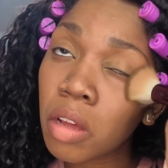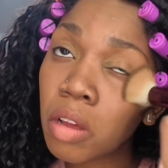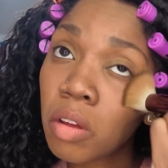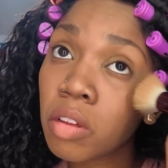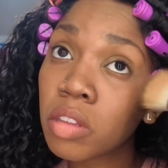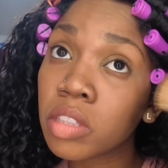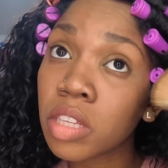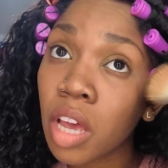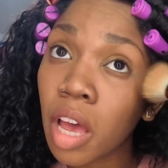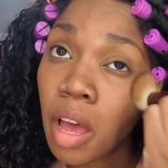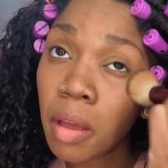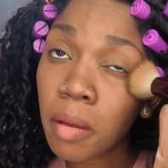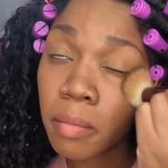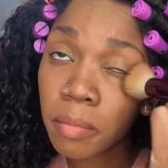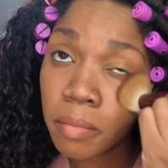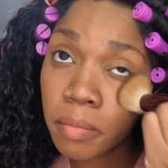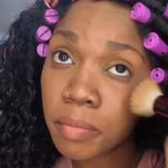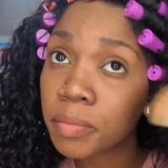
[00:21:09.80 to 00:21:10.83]
on top.
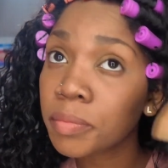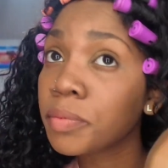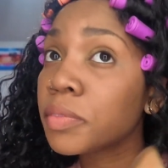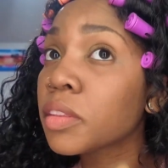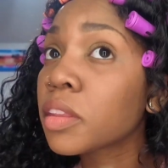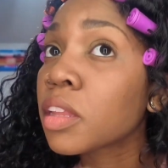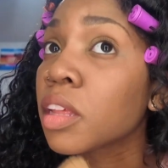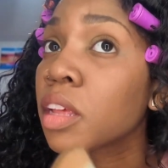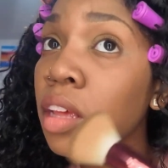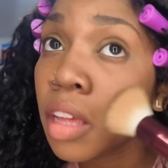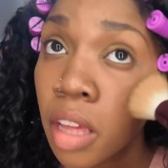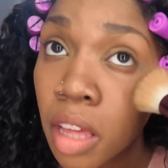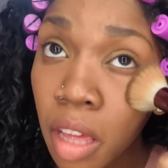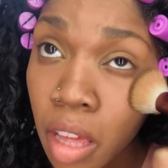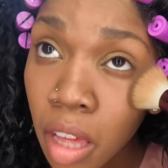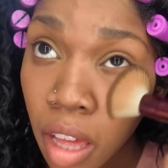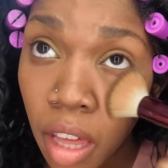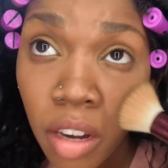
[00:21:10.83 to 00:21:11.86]

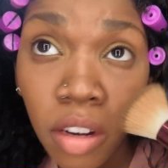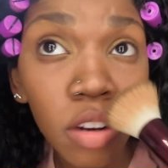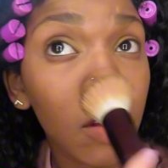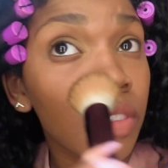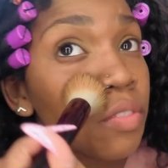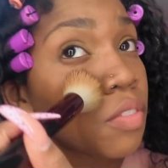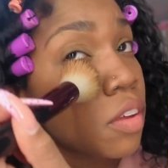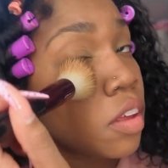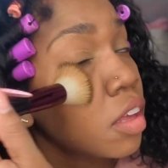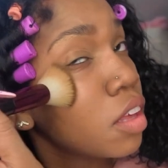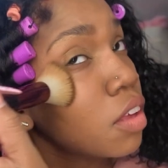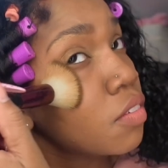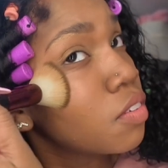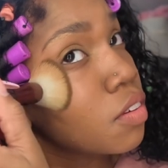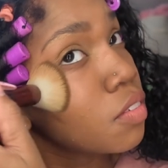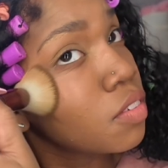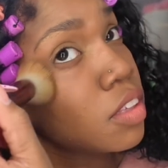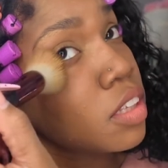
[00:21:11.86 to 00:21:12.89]
I don't know if
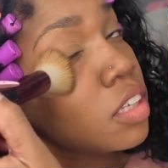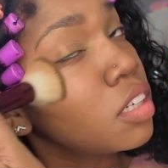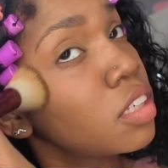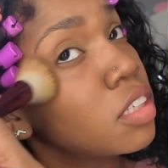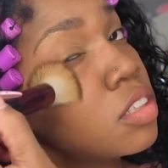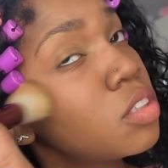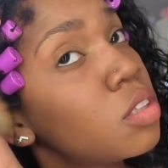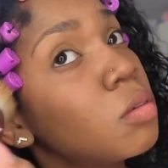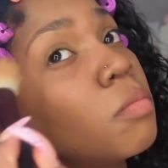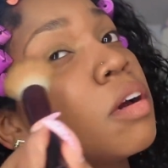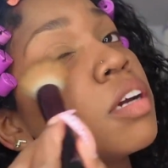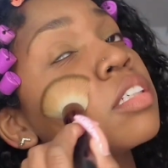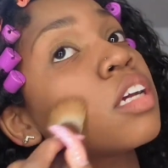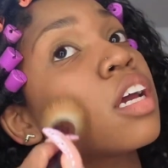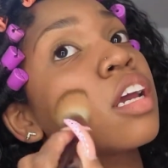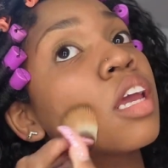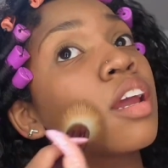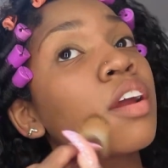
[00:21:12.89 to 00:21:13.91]
it really did too much.
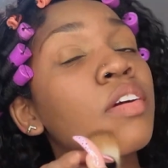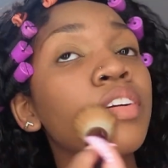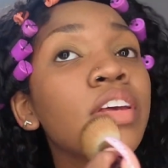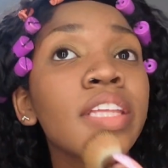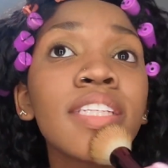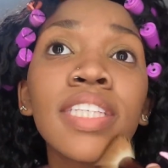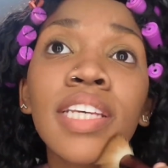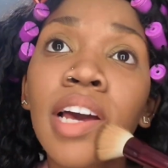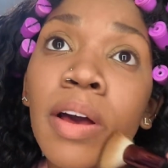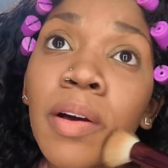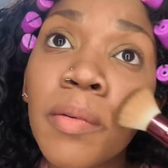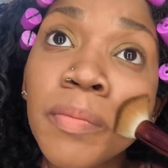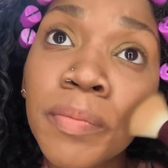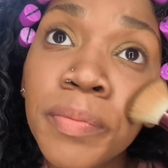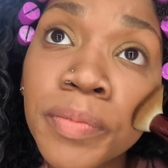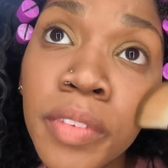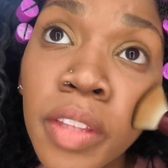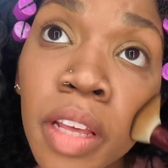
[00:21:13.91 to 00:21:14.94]
I can't really tell,
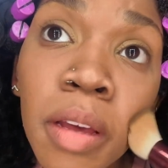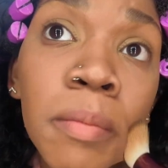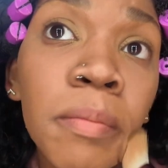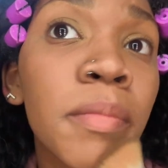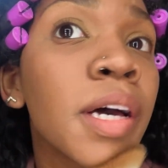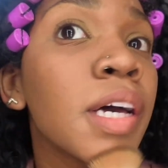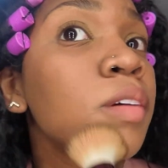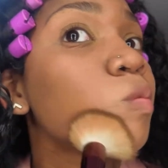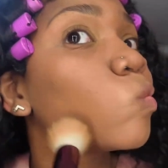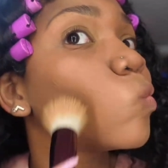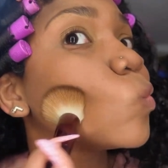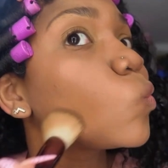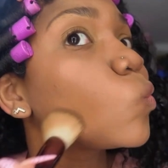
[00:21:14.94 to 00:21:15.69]
but